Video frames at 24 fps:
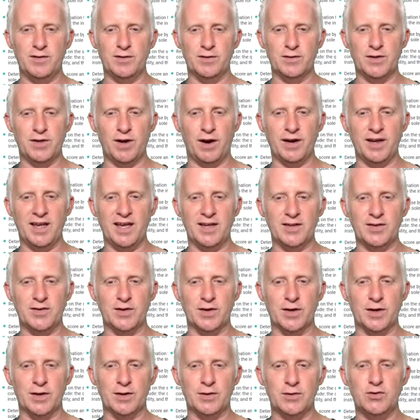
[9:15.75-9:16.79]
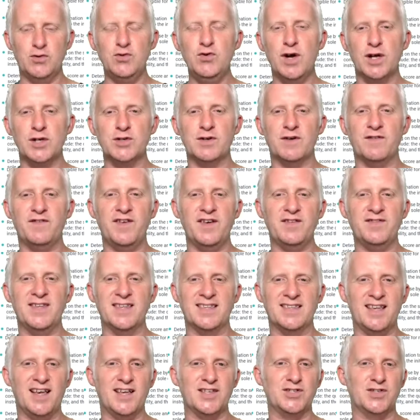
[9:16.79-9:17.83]
target the
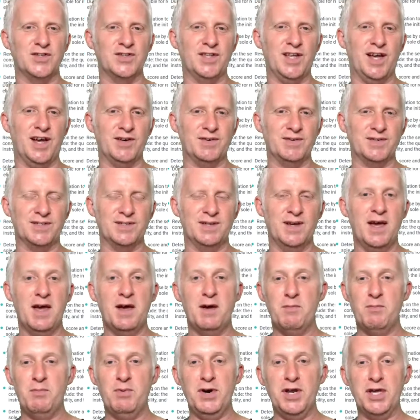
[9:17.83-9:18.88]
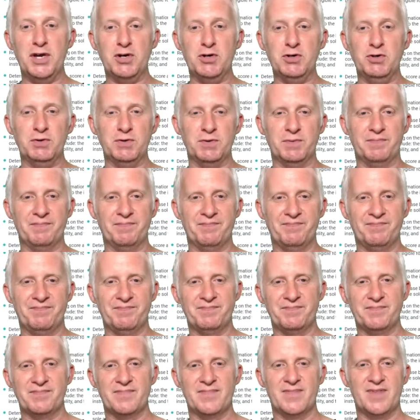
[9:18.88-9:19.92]
$250,000. Pretty cool.
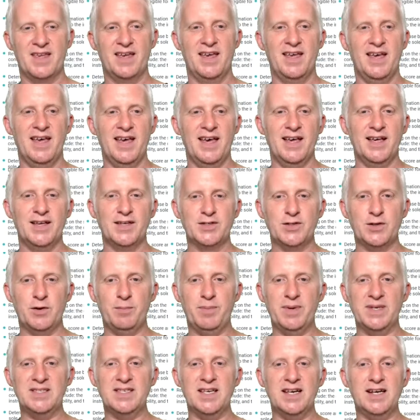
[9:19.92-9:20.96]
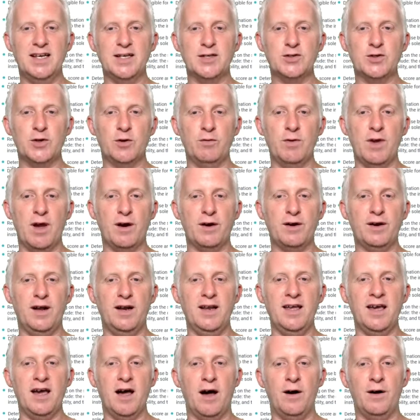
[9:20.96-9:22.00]
So basically, so we are
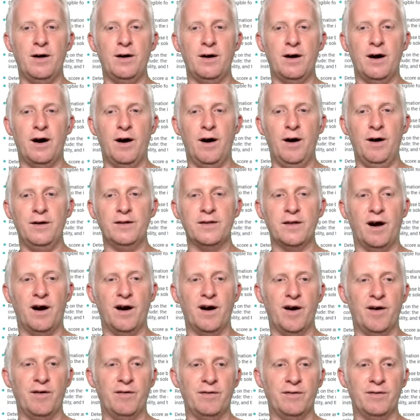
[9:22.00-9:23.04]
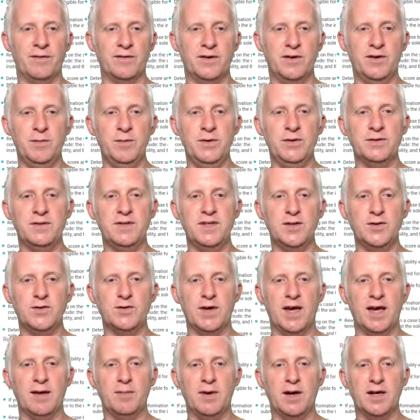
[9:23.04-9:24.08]
calling on our community to
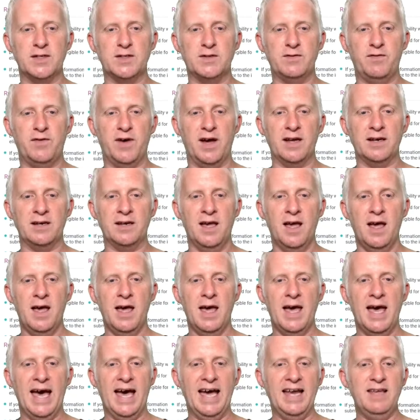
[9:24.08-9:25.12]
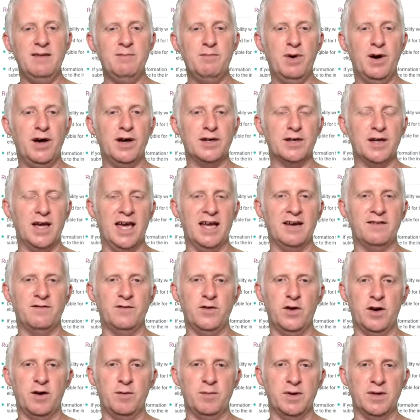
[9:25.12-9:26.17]
help us find any bug and
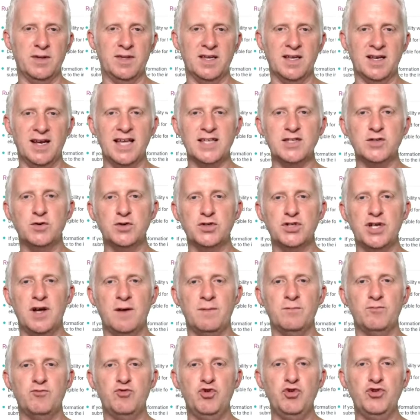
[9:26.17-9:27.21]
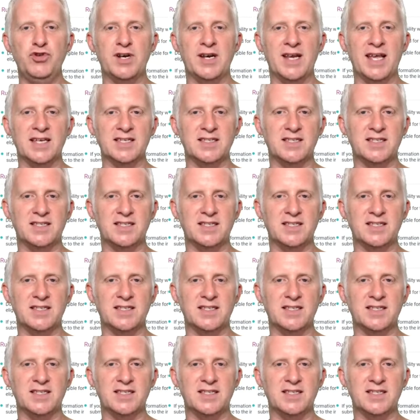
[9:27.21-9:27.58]
vulnerability. Let's go jump to the next